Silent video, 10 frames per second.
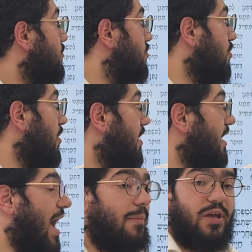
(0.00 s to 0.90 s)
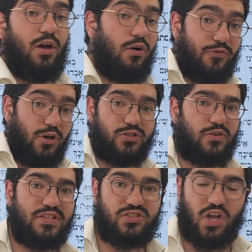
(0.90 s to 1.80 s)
tzururinami, also if it's